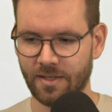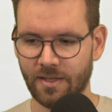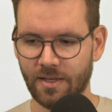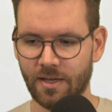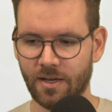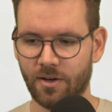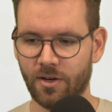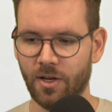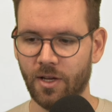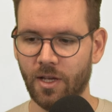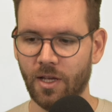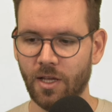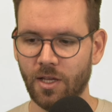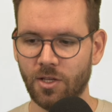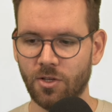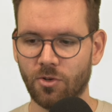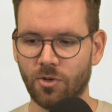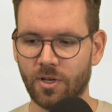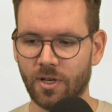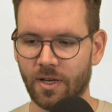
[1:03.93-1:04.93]
here.
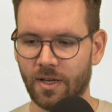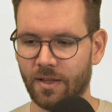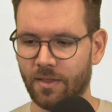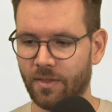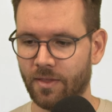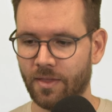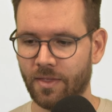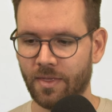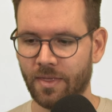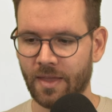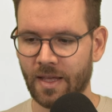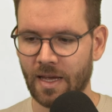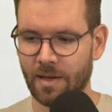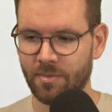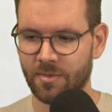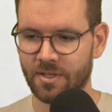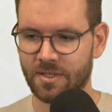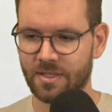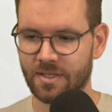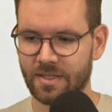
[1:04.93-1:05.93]
You can name
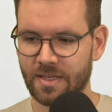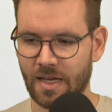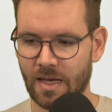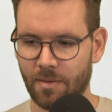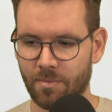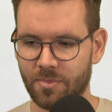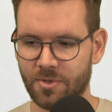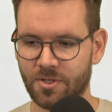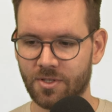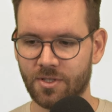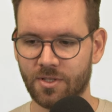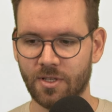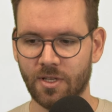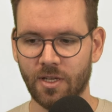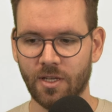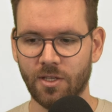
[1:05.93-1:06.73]
the steps.